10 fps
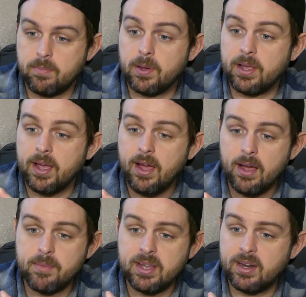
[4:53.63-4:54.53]
But yeah,
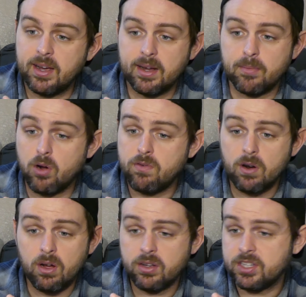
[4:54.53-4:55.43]
I mean,
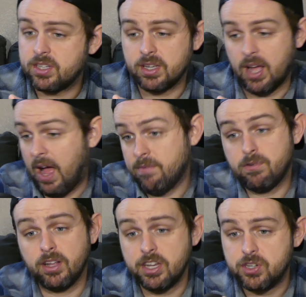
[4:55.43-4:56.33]
overall, I've
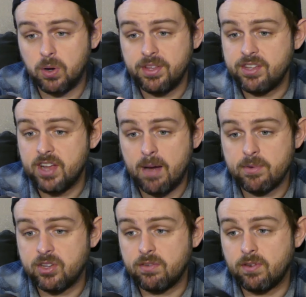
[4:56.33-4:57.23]
really enjoyed this camera
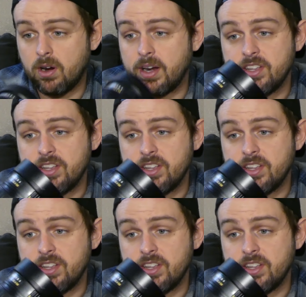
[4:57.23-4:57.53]
so far.